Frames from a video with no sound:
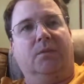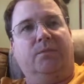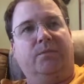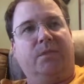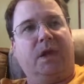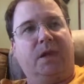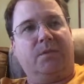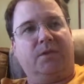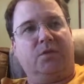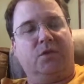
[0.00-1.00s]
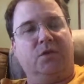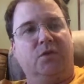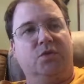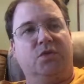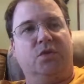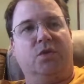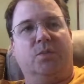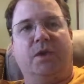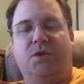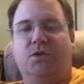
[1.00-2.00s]
And basically what you can do is you can go to the
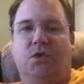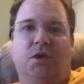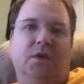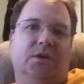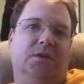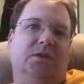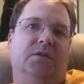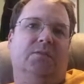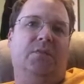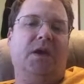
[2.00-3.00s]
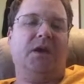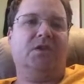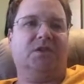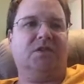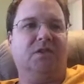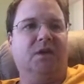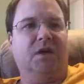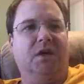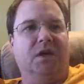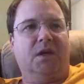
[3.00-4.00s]
Patreon page. It's
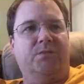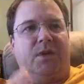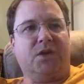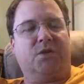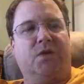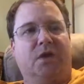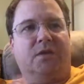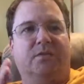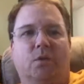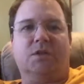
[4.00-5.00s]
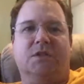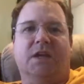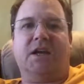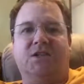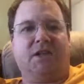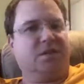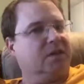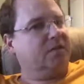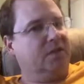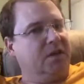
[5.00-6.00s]
Patreon/Sounds Like
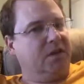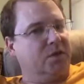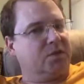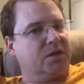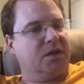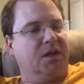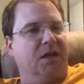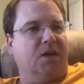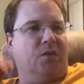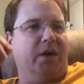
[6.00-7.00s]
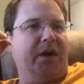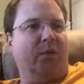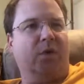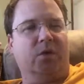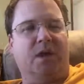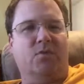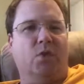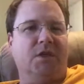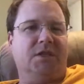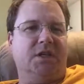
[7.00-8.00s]
Videos. And right now we only have
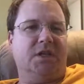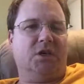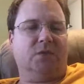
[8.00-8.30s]
1 tier.